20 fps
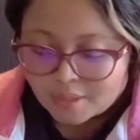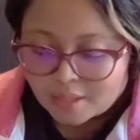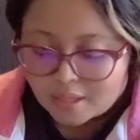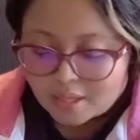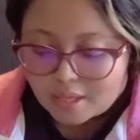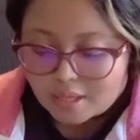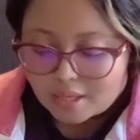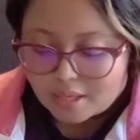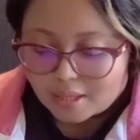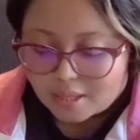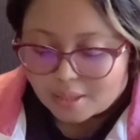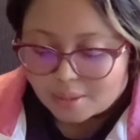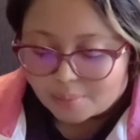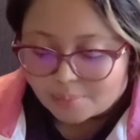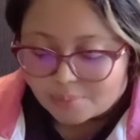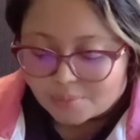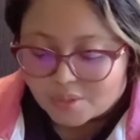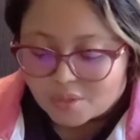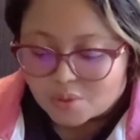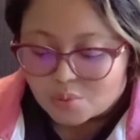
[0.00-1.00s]

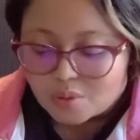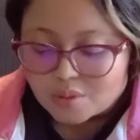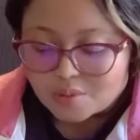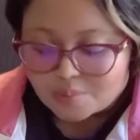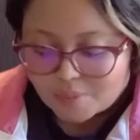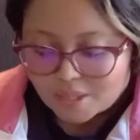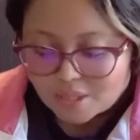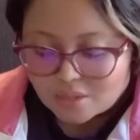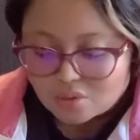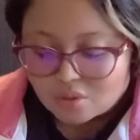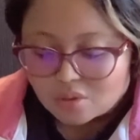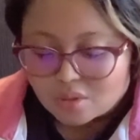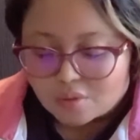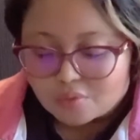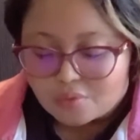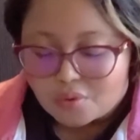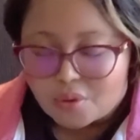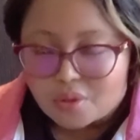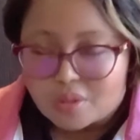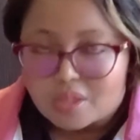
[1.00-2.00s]
Um, this was based on the
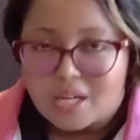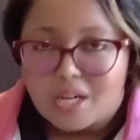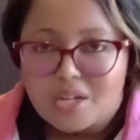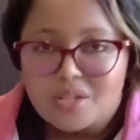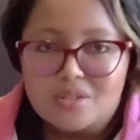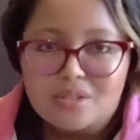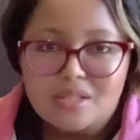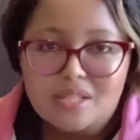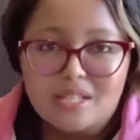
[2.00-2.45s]
foreign currency